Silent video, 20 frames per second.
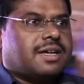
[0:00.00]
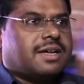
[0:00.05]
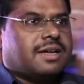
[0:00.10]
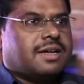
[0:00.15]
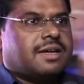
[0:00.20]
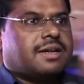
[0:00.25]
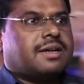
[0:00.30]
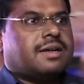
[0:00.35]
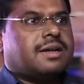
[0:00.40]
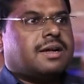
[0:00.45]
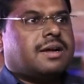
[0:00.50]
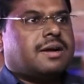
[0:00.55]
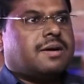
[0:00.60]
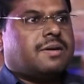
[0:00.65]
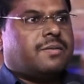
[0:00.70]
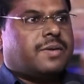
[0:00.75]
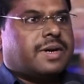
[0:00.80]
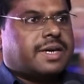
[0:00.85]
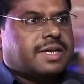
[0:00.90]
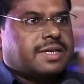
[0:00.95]
Uh,
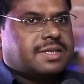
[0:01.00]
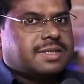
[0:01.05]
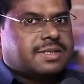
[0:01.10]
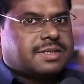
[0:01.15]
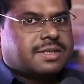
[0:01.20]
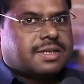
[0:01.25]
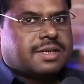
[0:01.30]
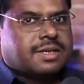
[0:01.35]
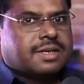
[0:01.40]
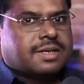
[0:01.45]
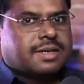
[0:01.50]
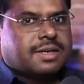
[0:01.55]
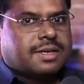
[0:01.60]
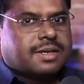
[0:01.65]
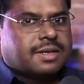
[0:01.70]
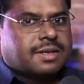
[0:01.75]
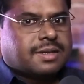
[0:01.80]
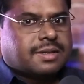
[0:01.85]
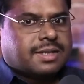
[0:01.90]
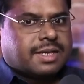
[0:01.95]
one is
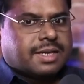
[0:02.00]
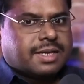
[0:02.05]
uh,